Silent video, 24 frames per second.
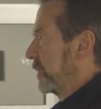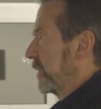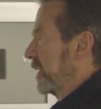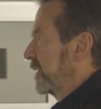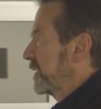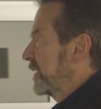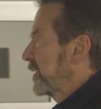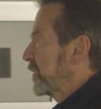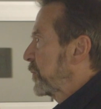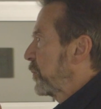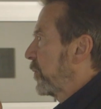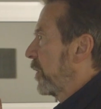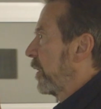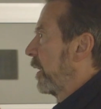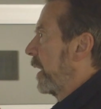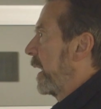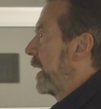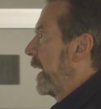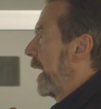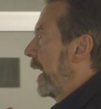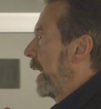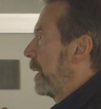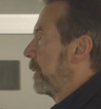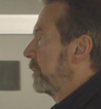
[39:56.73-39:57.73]
this is where I
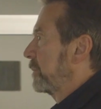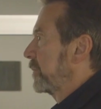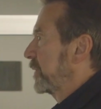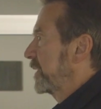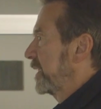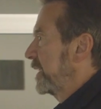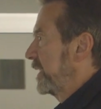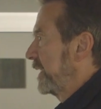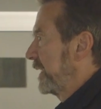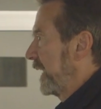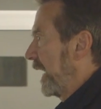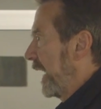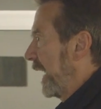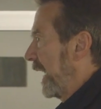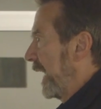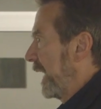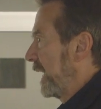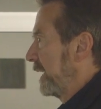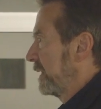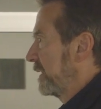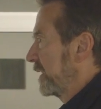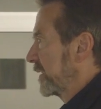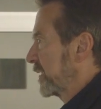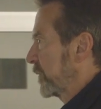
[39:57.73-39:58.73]
am
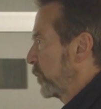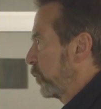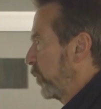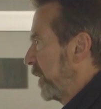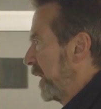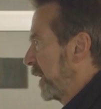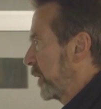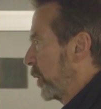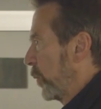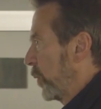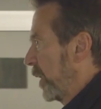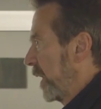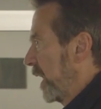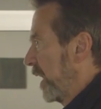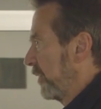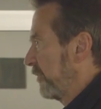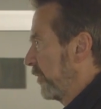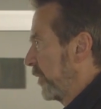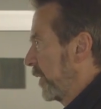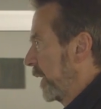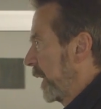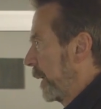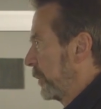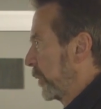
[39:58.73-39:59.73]
today, this week, or
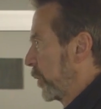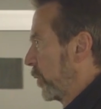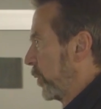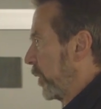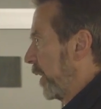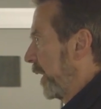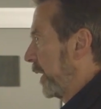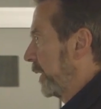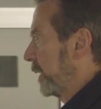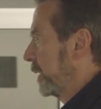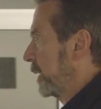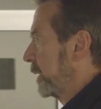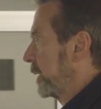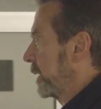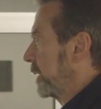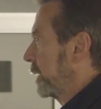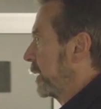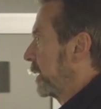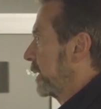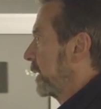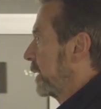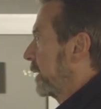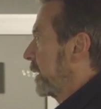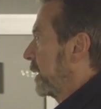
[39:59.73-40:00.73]
whatever, and I'm going,
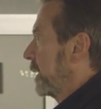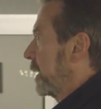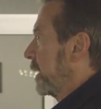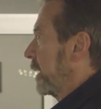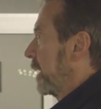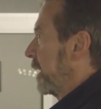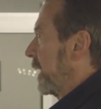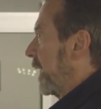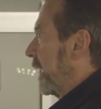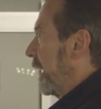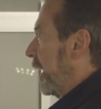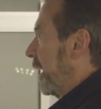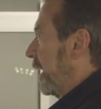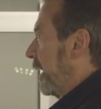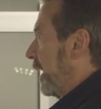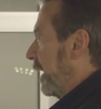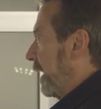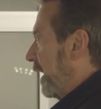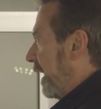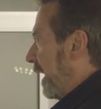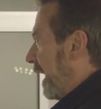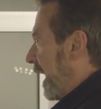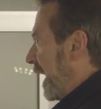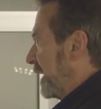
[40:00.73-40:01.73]

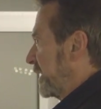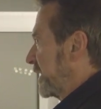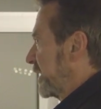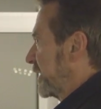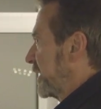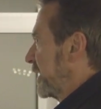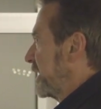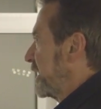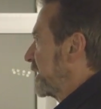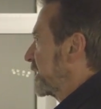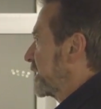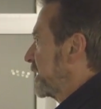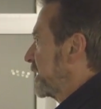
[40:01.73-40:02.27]
I see its